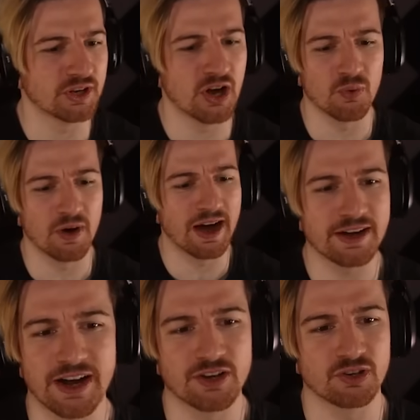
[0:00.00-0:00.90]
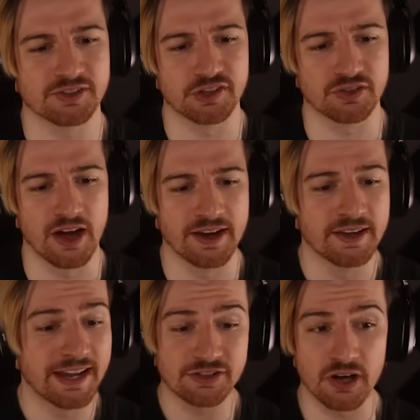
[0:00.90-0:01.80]
you know what? I, I trust this guy.
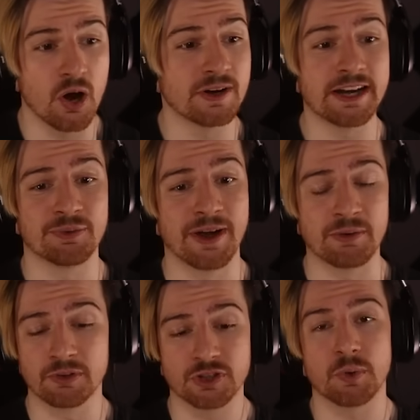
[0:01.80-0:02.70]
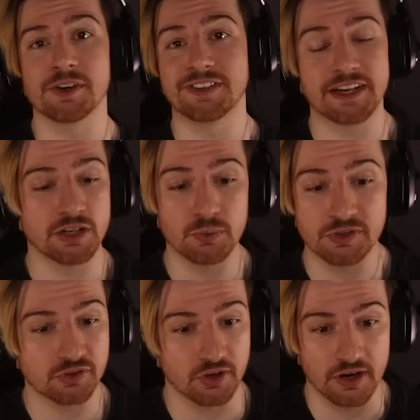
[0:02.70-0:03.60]
He's alone anyway. What's the worst he can do? He's just